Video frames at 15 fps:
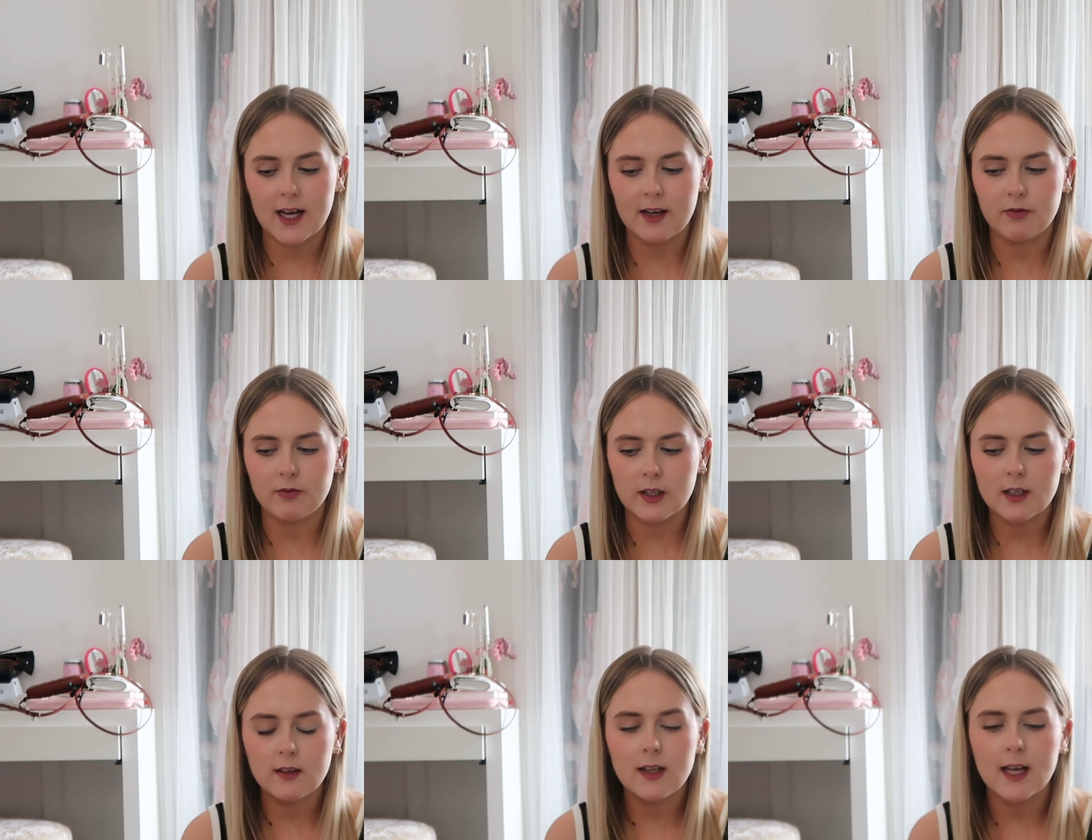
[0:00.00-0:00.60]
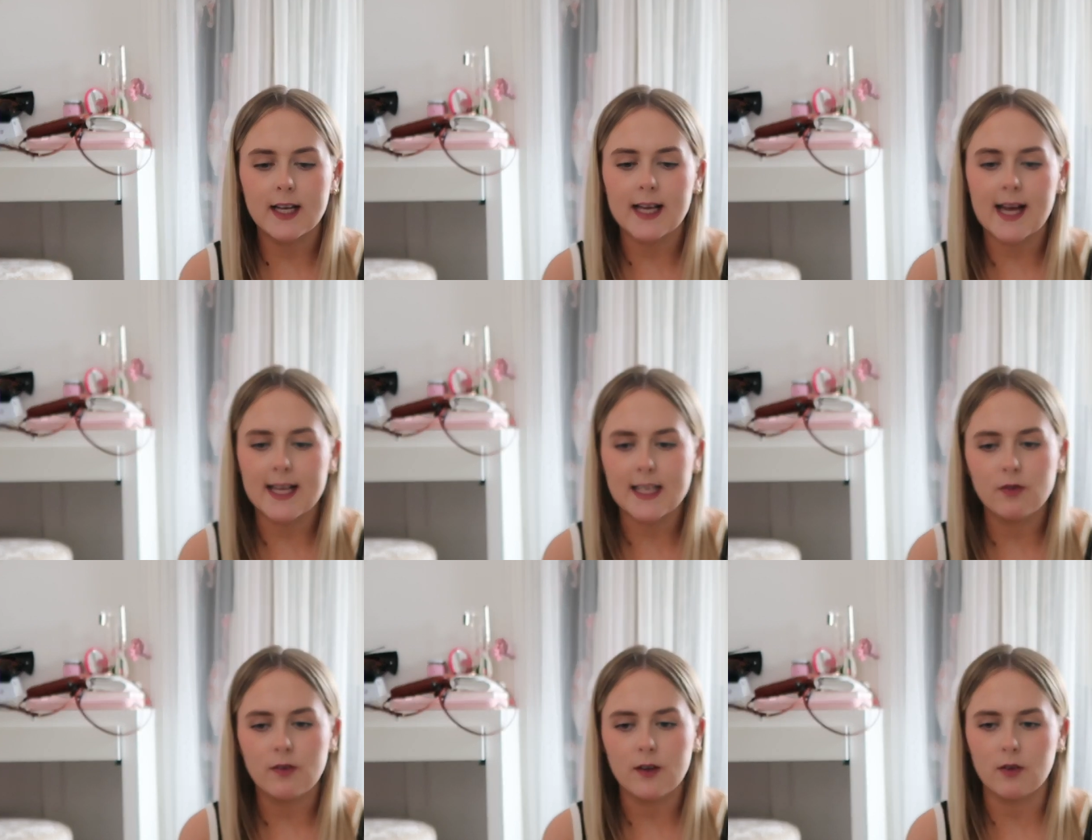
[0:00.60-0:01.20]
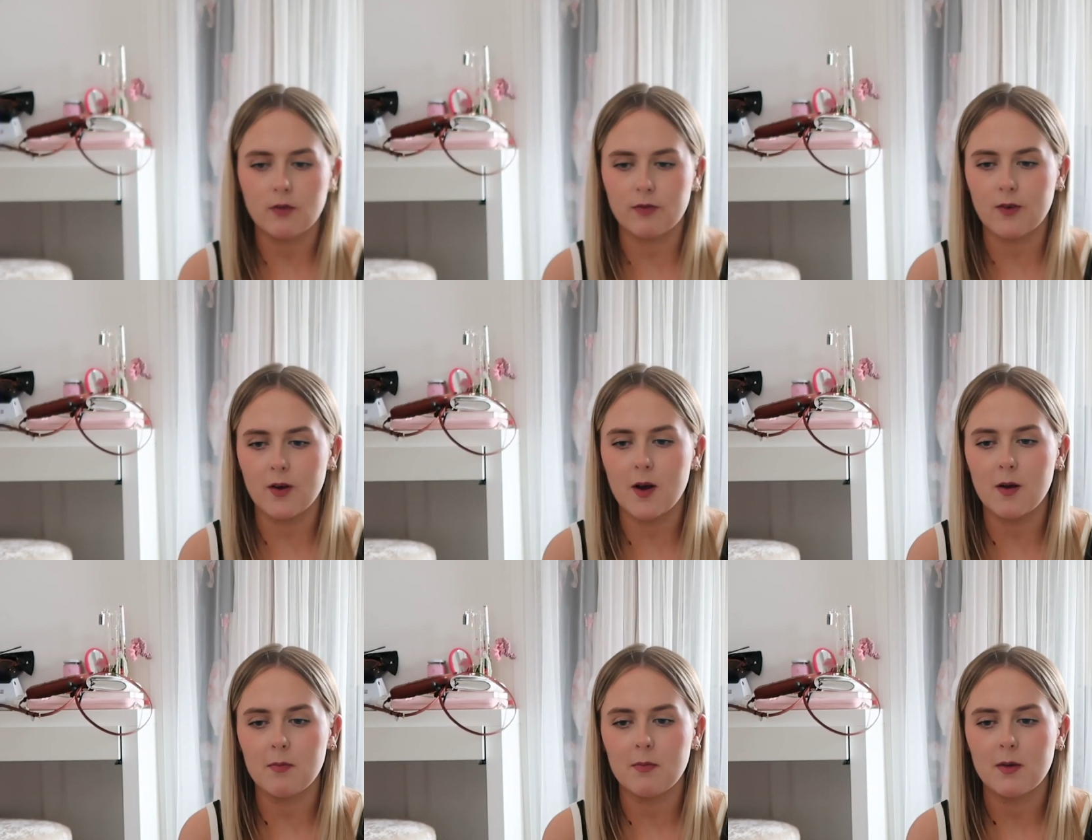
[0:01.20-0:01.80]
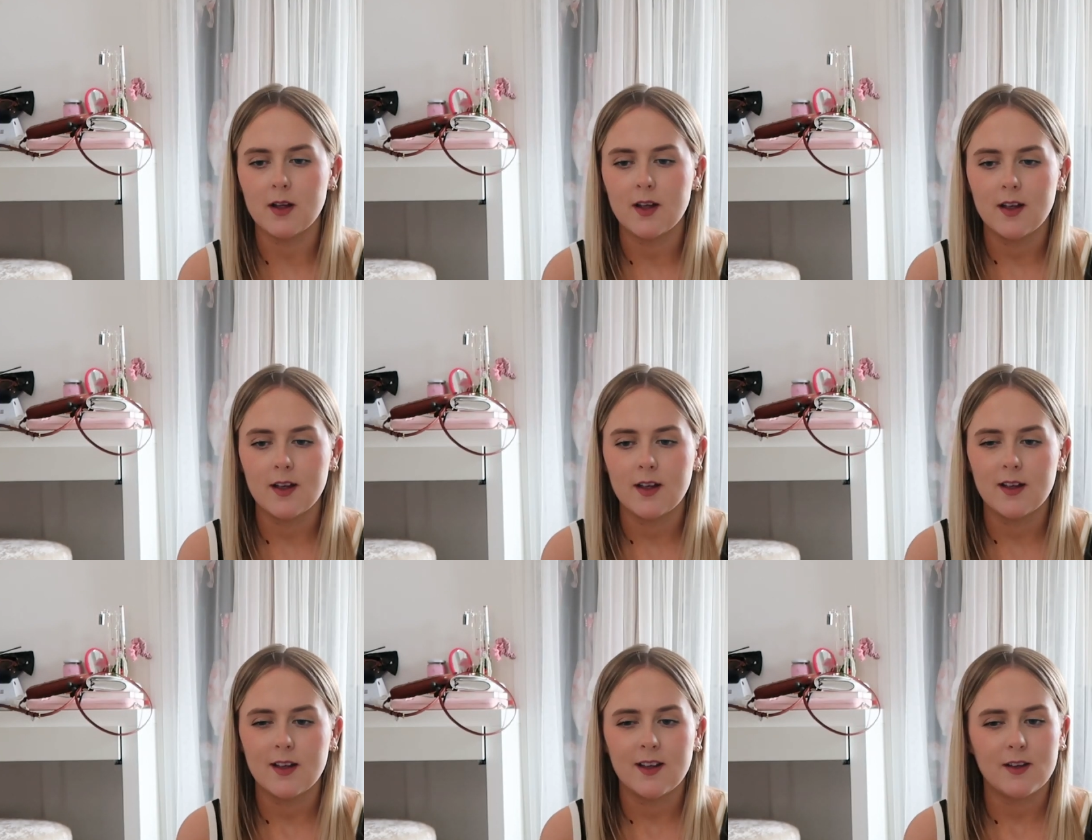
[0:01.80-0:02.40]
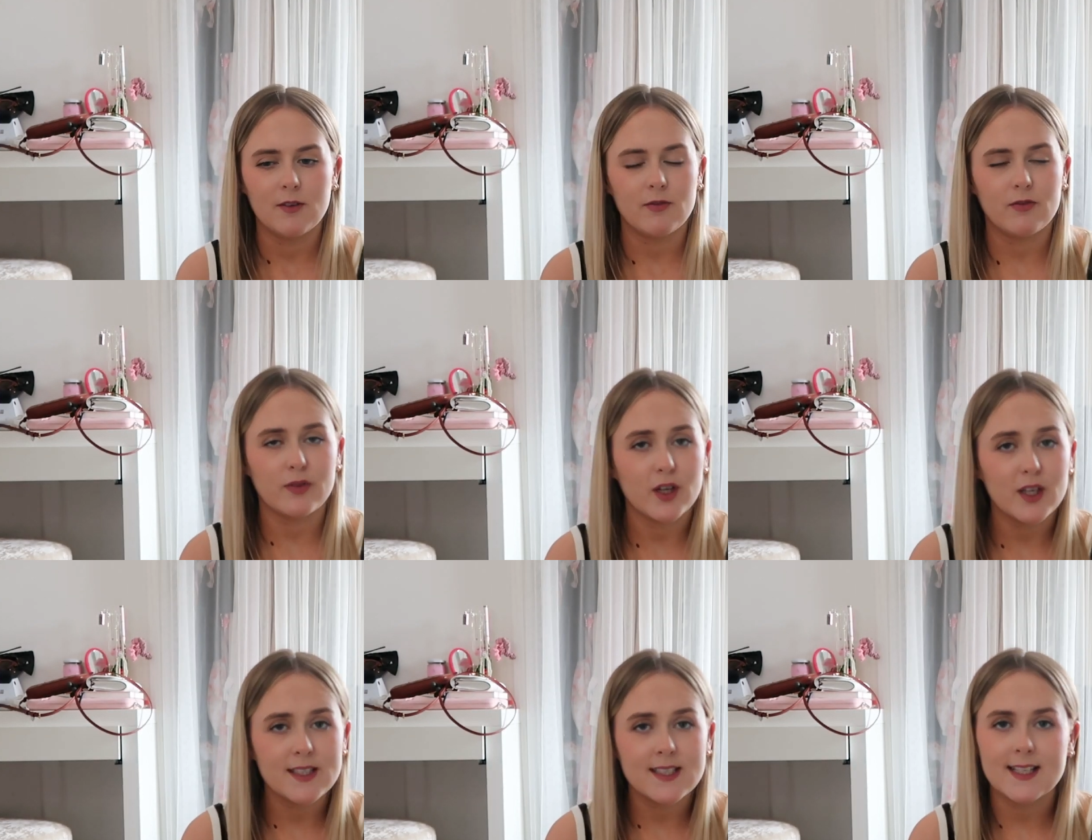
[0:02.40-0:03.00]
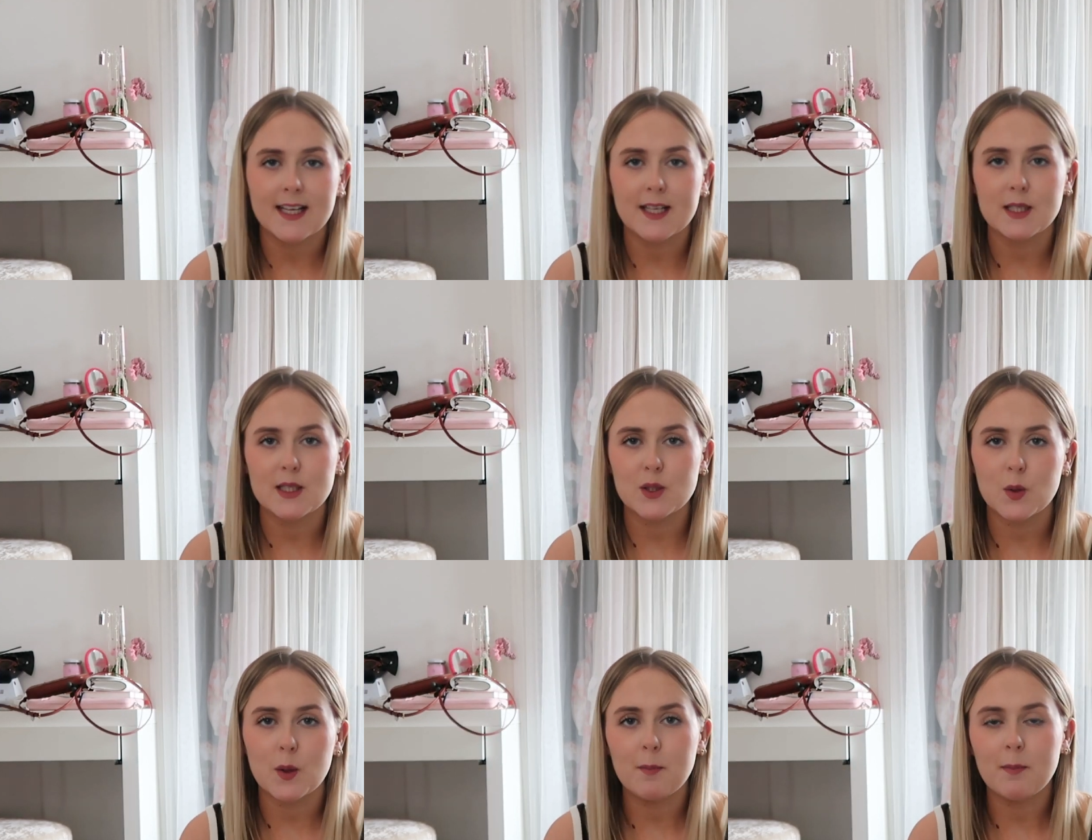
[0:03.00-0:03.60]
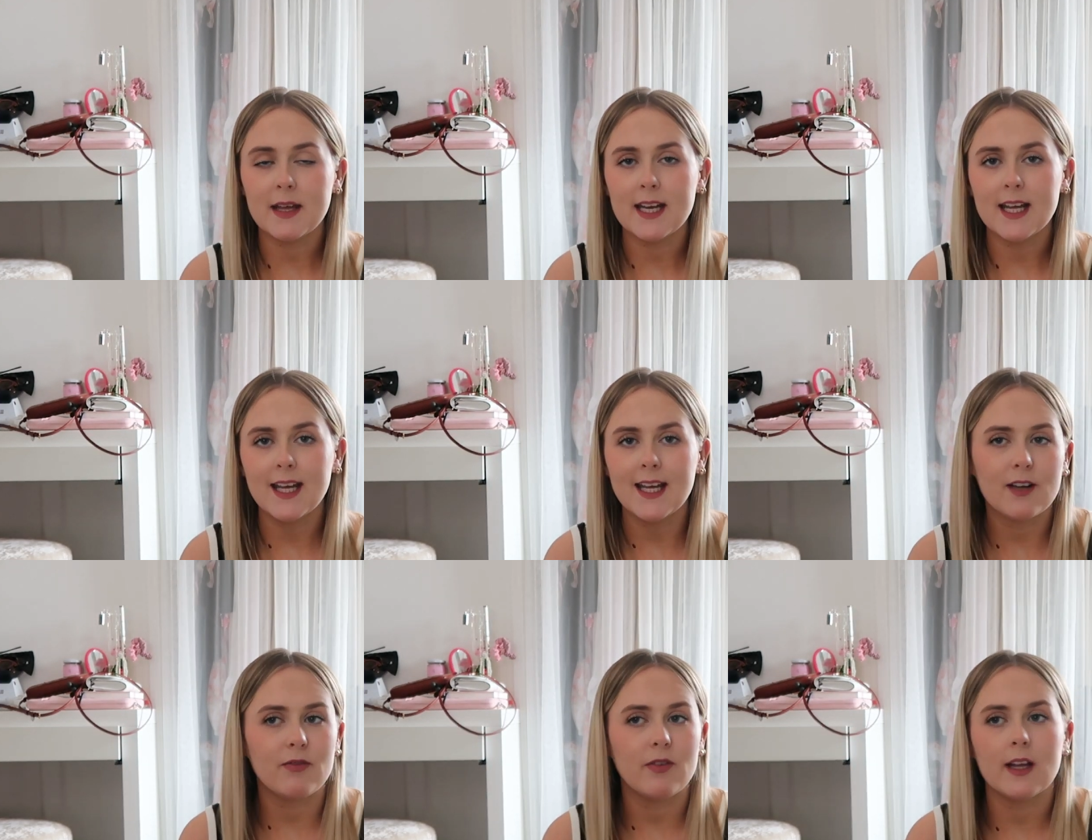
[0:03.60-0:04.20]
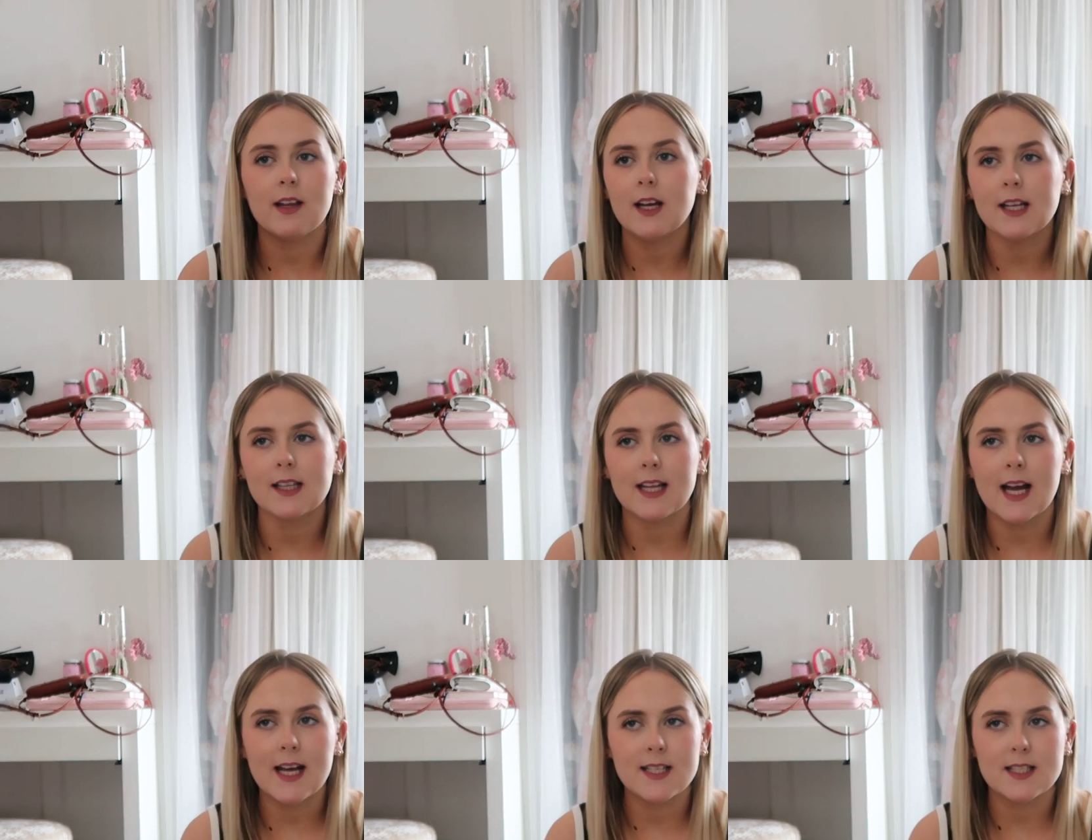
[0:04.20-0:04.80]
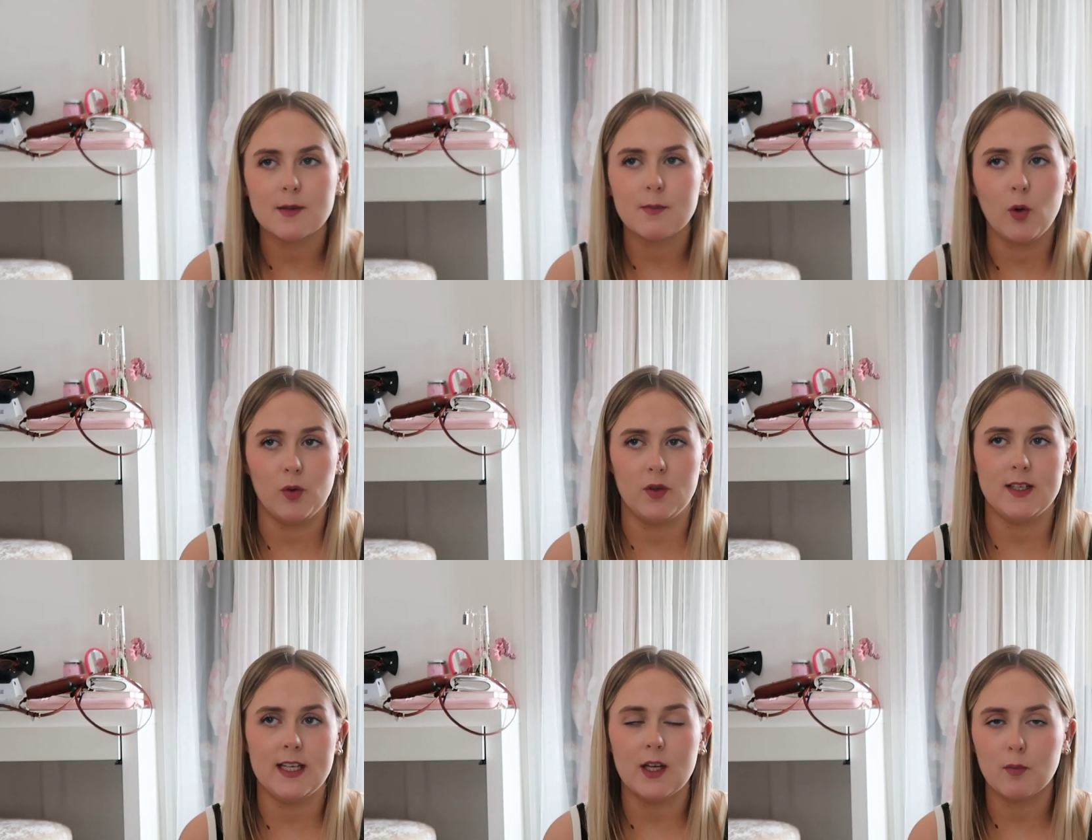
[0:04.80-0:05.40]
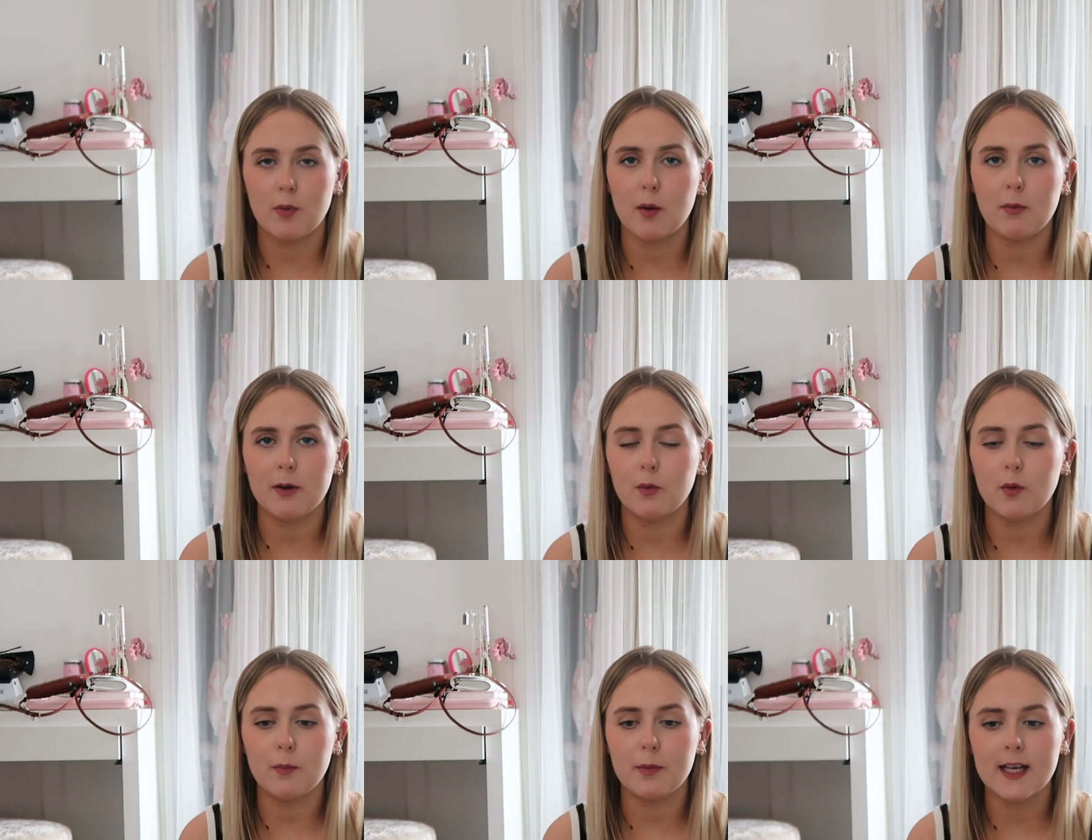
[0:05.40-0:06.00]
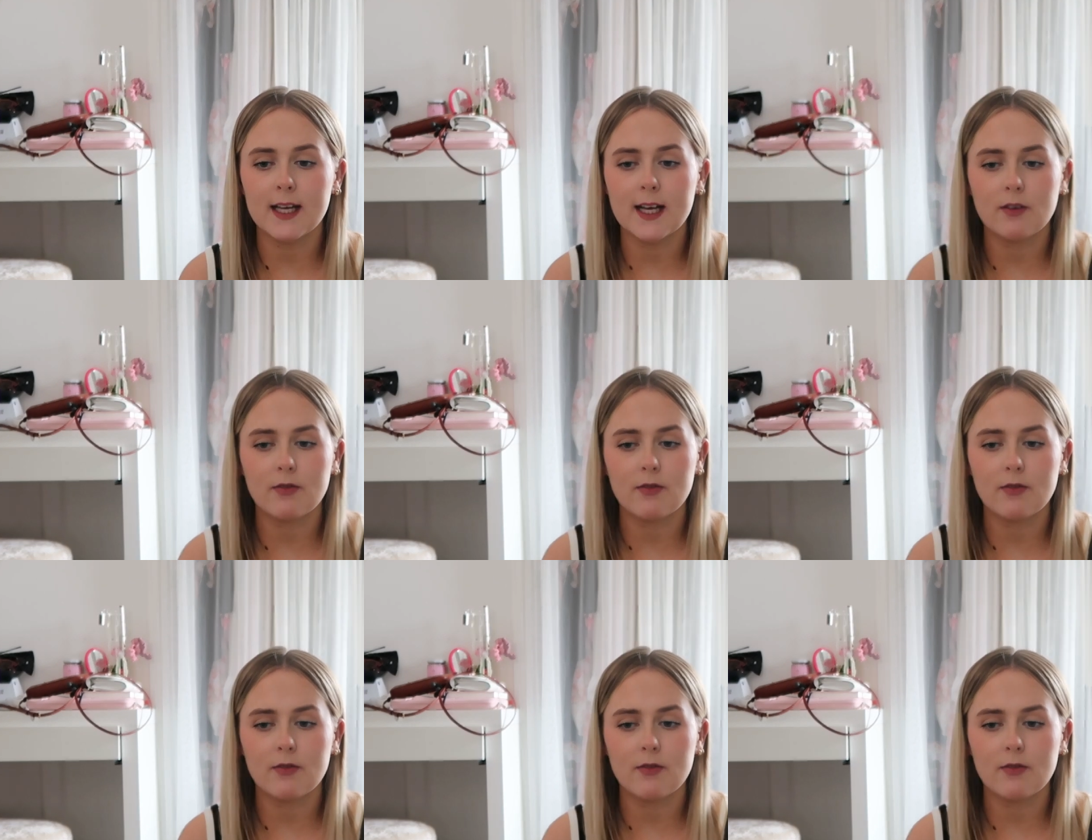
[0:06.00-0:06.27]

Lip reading: I feel like anything from 30 seconds to a minute, I feel like that is the most it probably will be.